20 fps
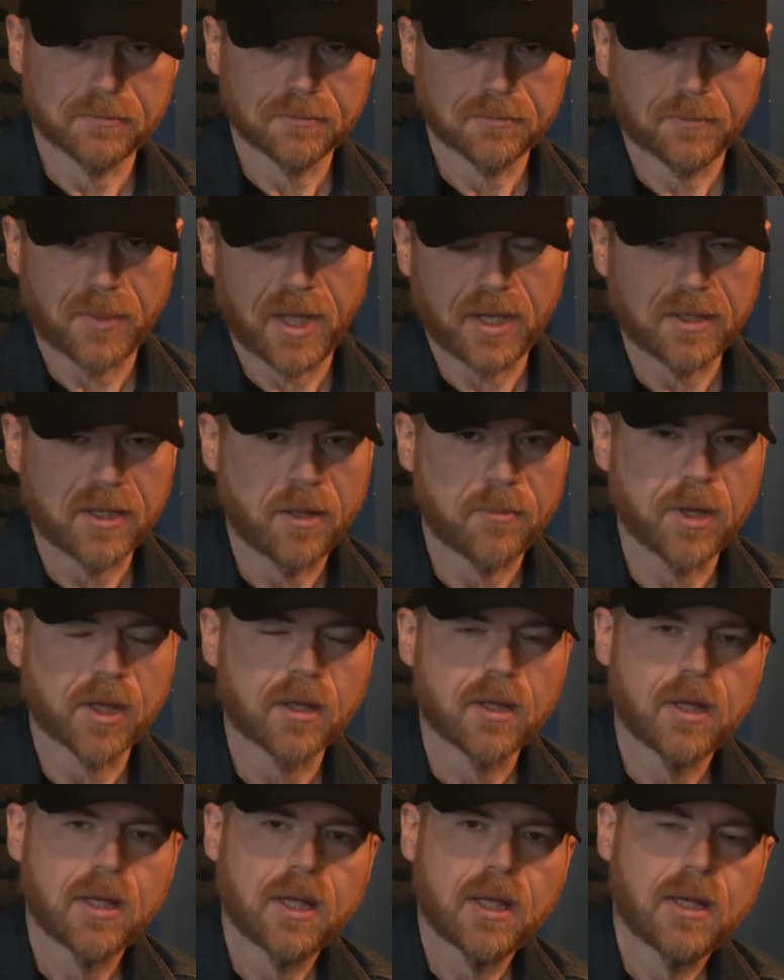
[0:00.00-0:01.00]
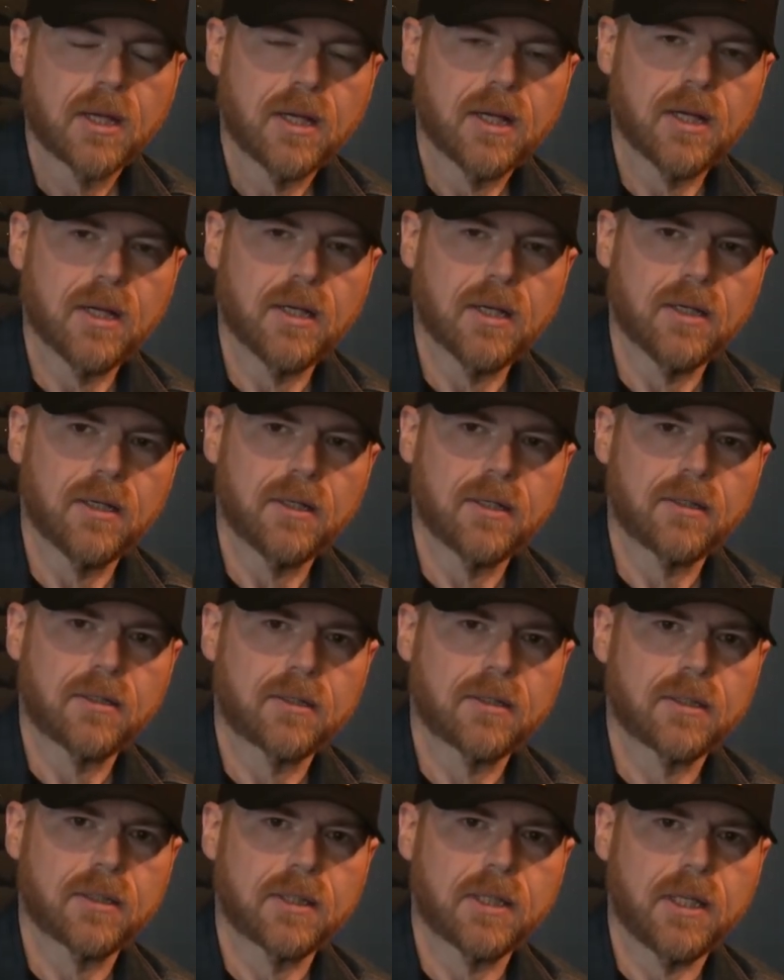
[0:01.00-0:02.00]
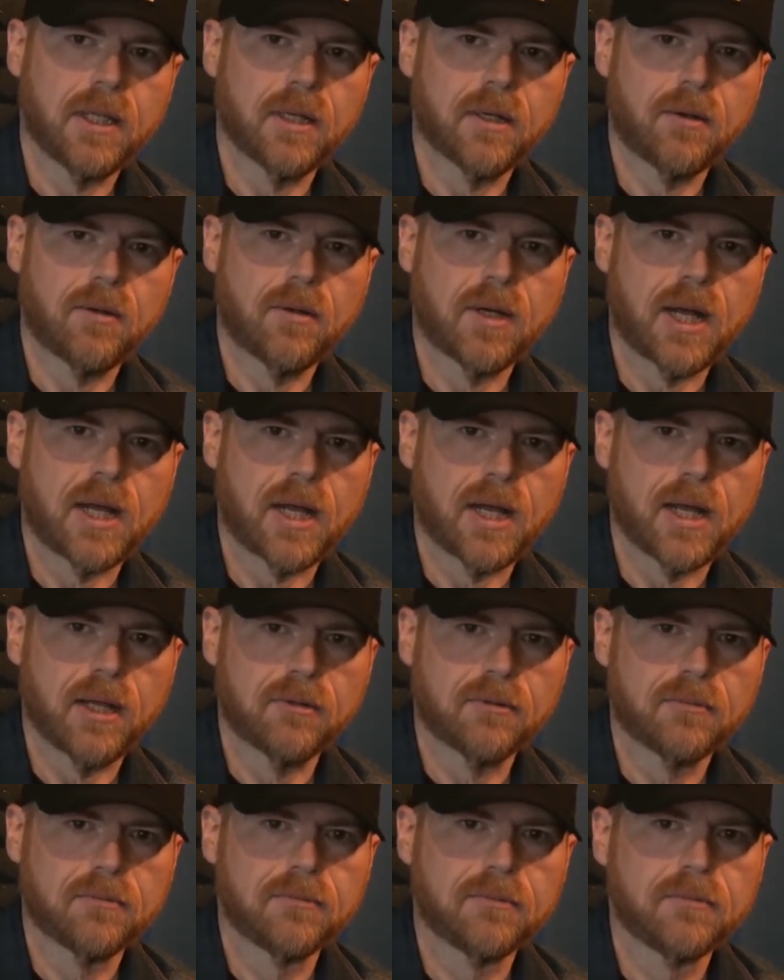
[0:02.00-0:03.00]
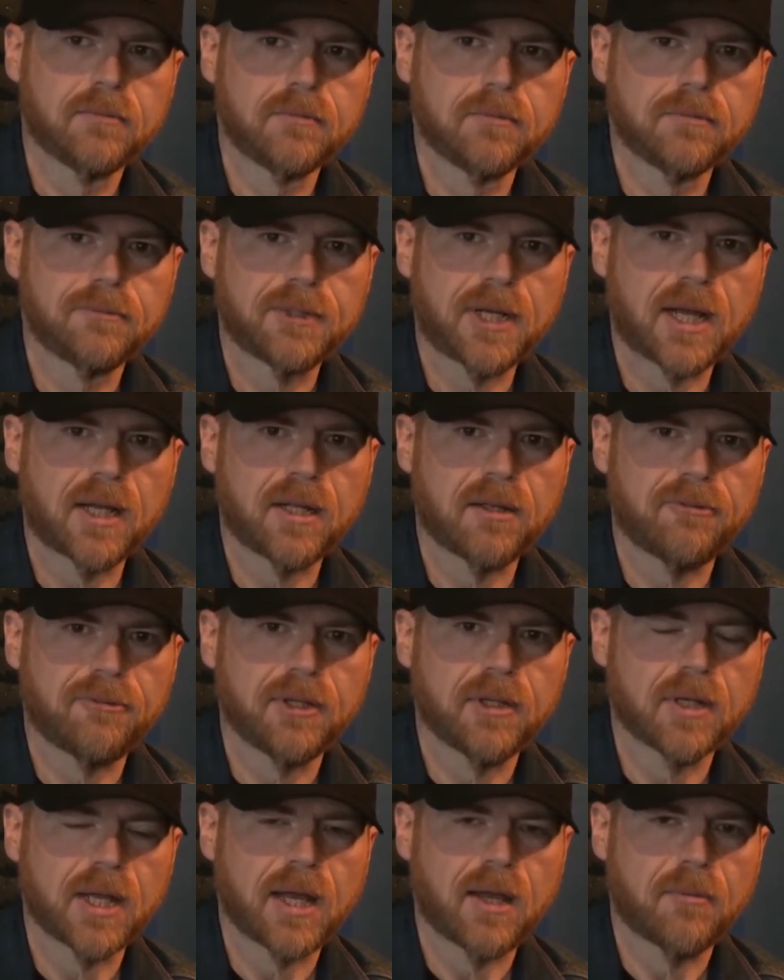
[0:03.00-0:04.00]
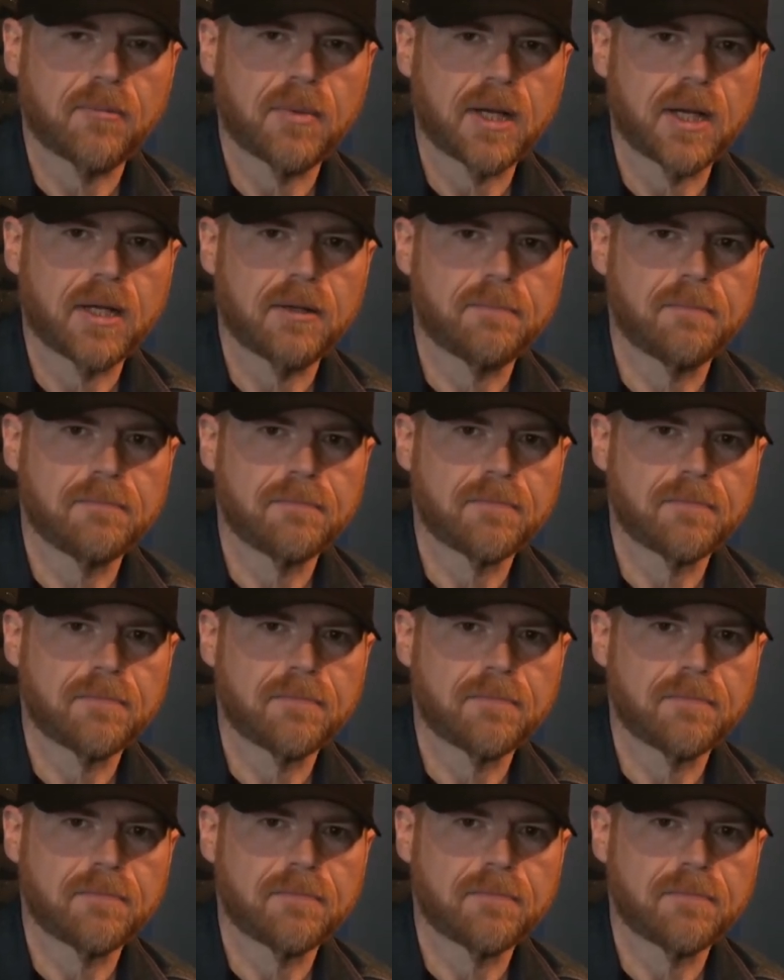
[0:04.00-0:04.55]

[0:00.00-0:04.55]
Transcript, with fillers: pandemic, uh, you know, I had finally filled out my